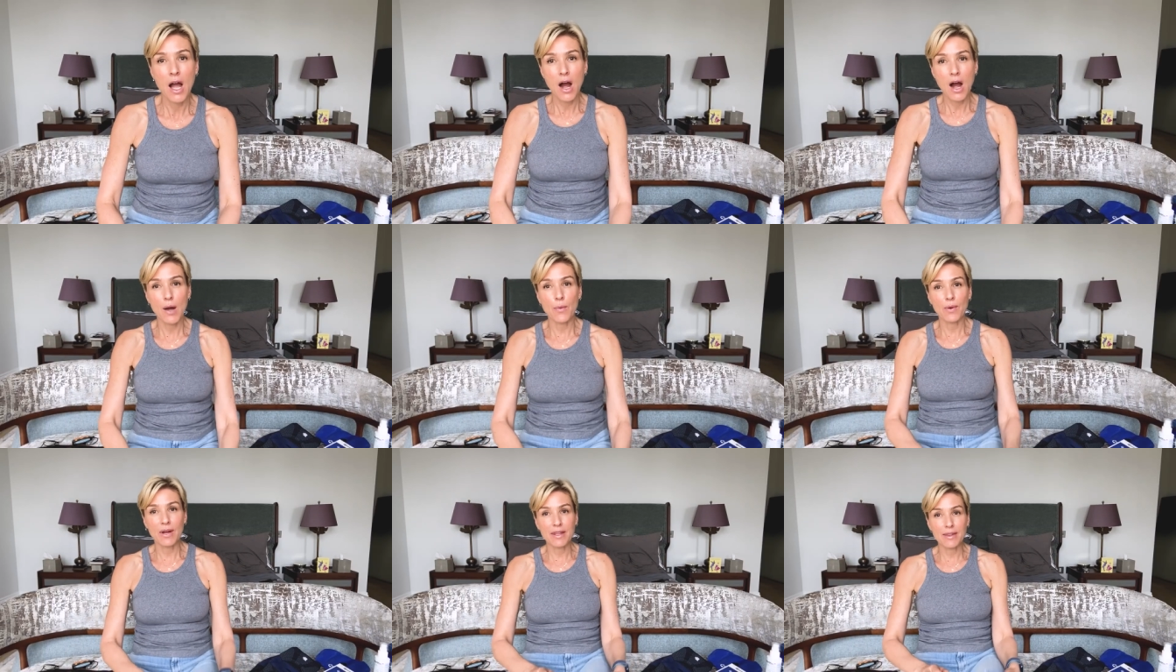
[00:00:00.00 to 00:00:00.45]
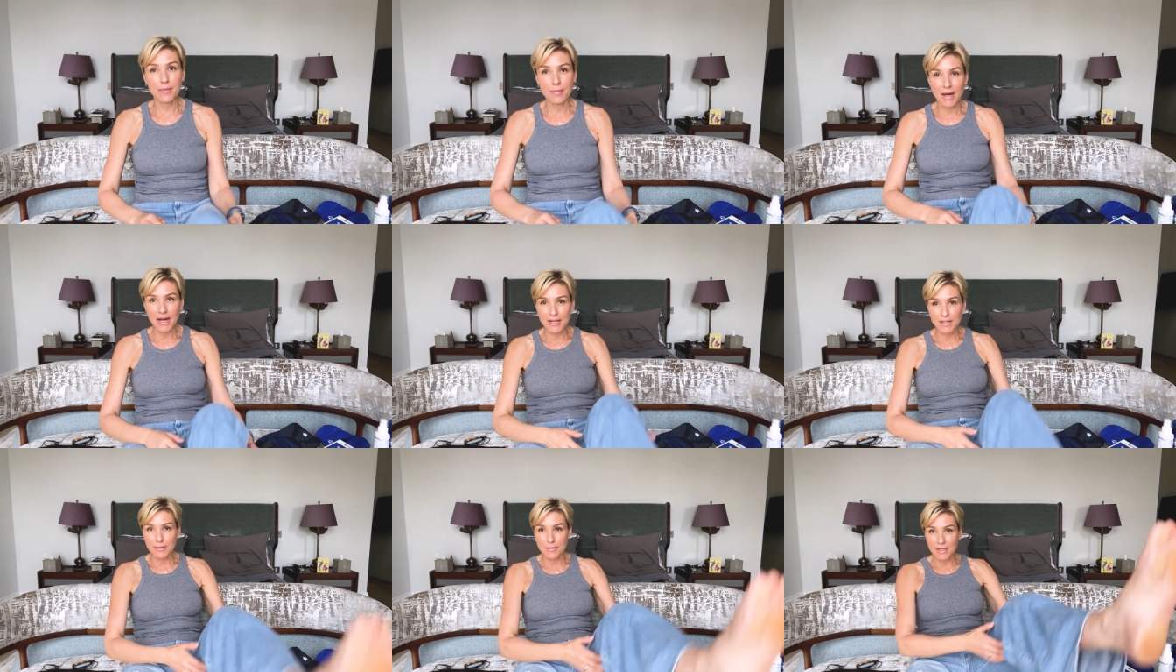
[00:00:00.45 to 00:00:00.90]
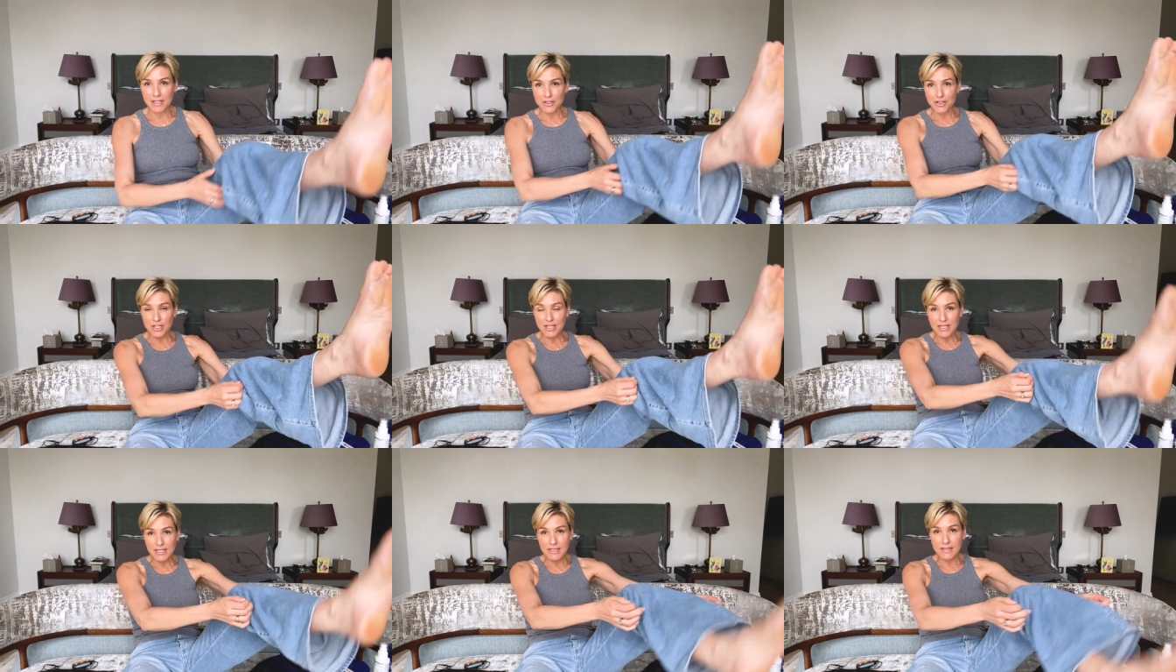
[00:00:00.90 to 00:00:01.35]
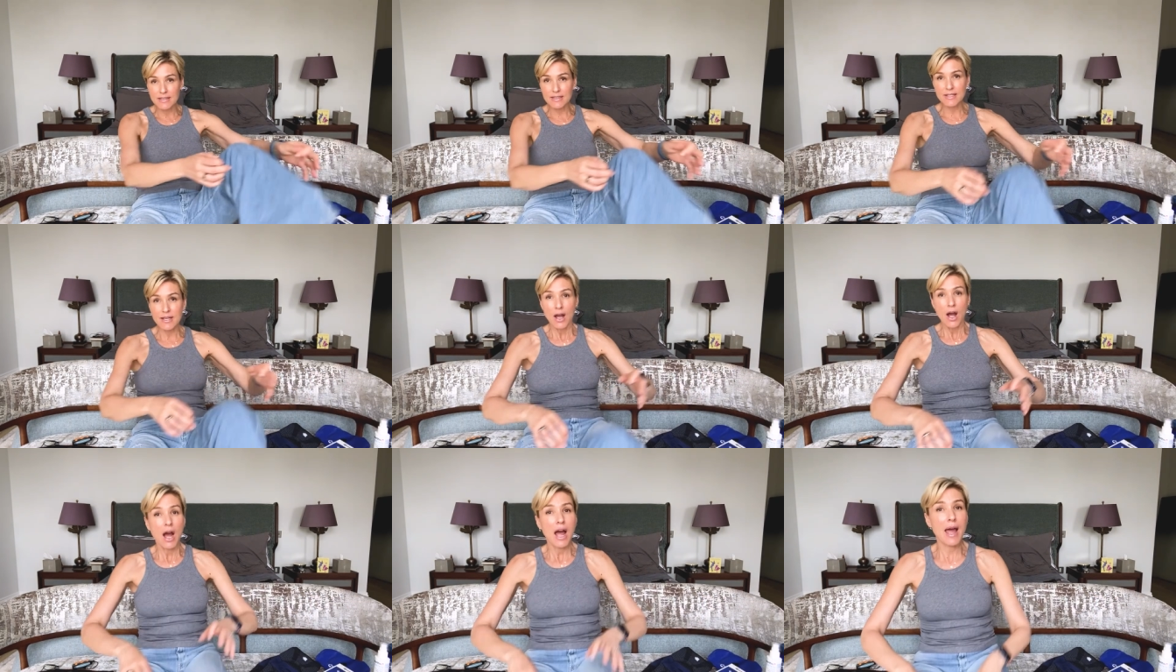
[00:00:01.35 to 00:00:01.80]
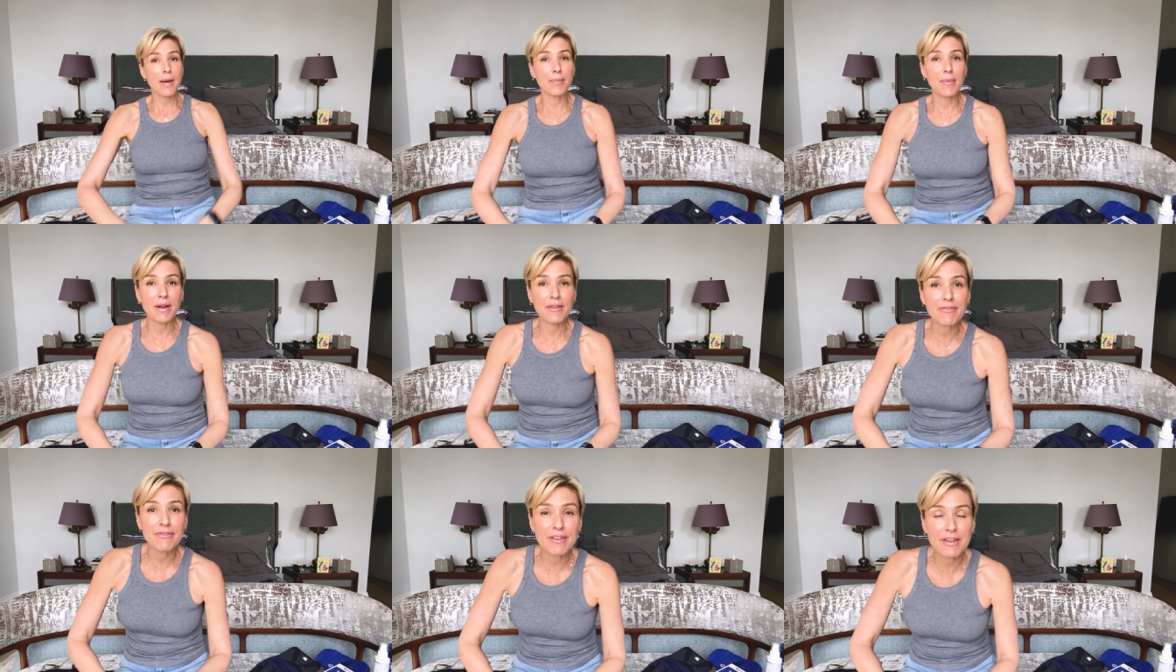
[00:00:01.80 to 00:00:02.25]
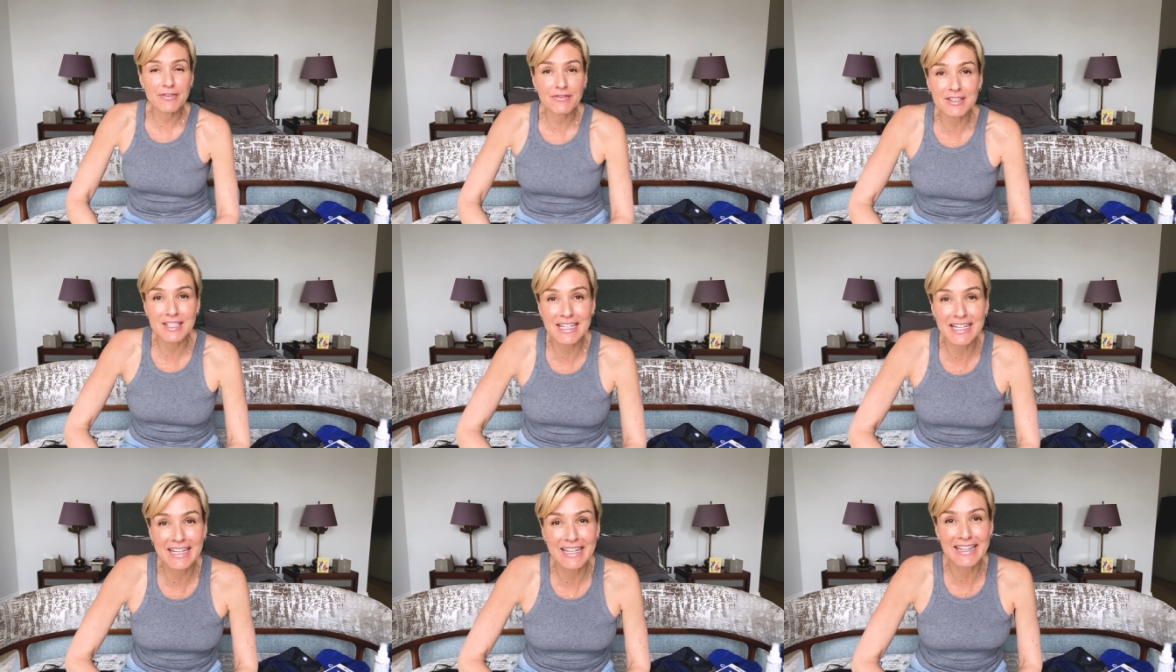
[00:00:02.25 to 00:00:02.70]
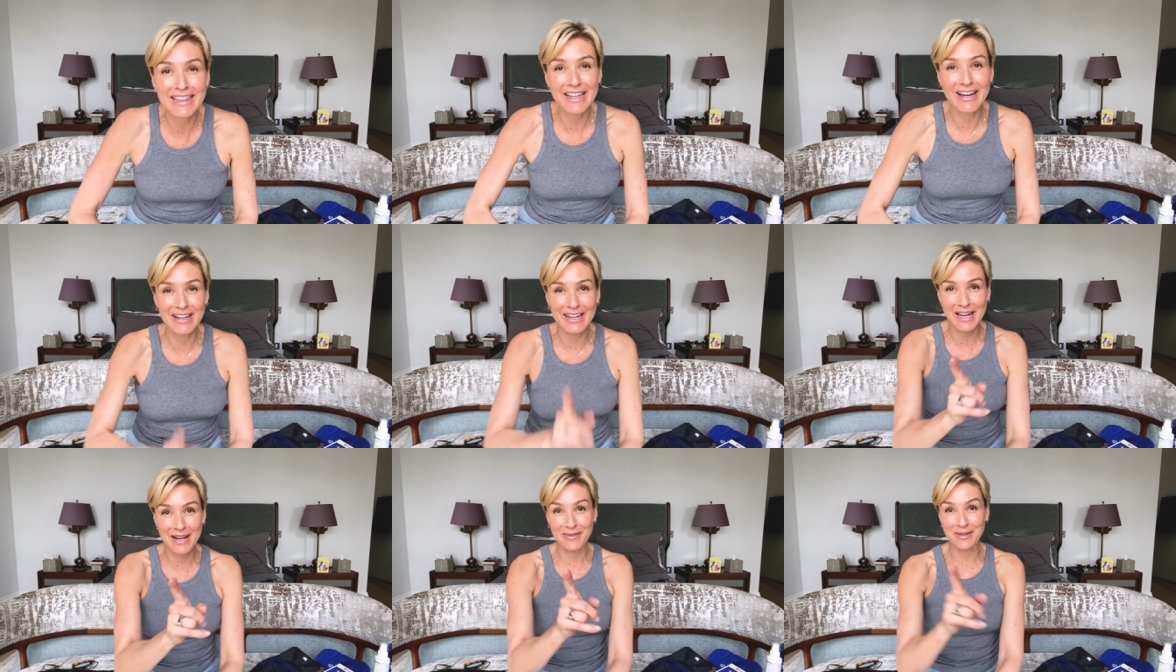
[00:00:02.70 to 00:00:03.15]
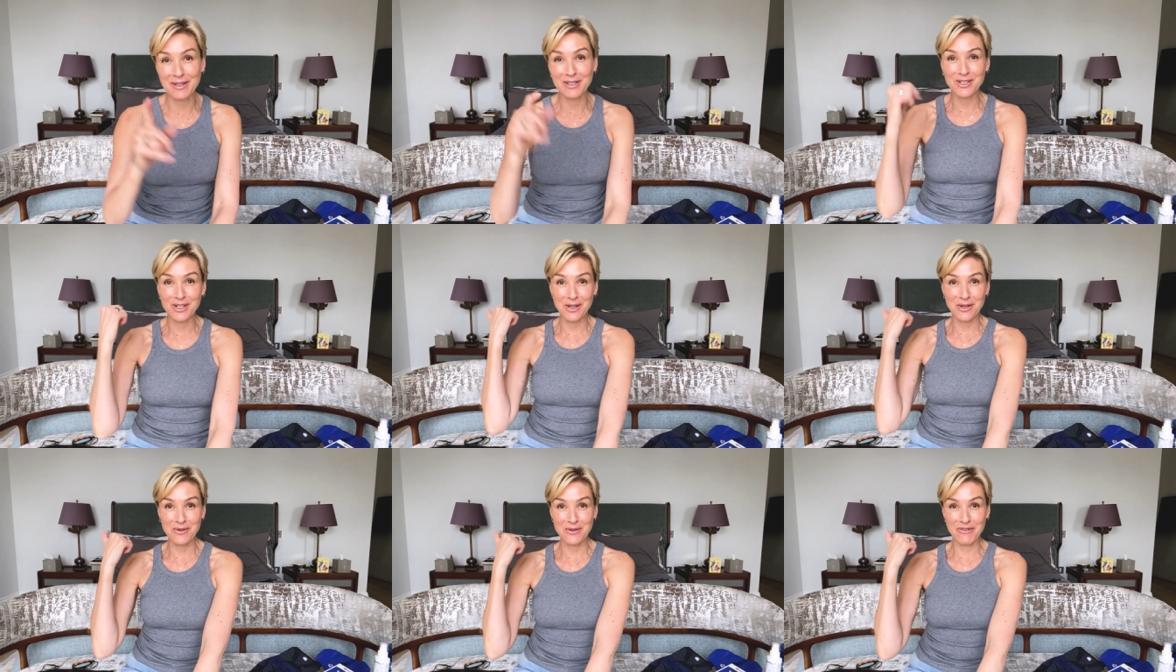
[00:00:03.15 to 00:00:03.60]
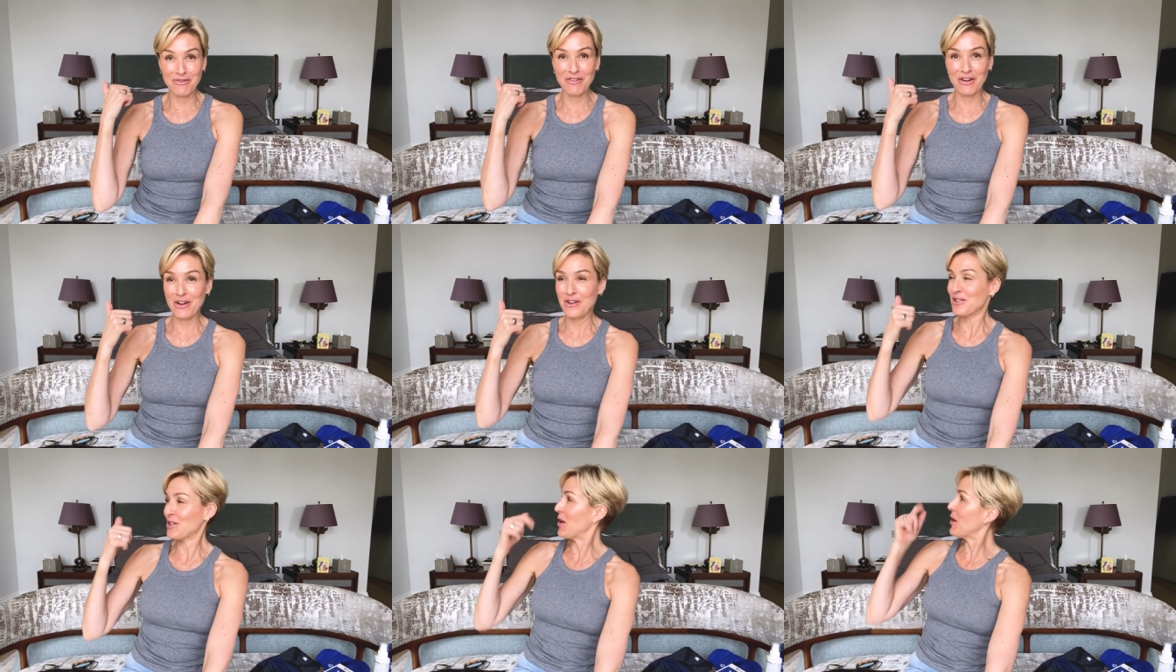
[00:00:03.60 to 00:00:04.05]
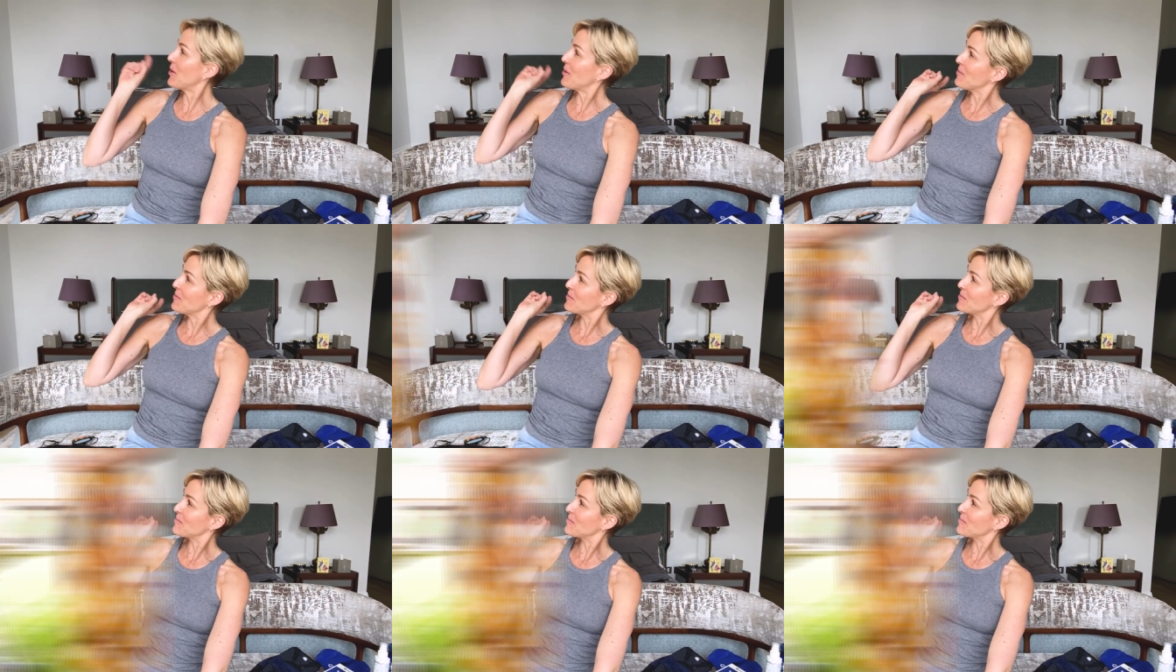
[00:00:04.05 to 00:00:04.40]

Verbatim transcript: I wear them under my jeans. At my 50th, okay, I'm gonna show you a photo.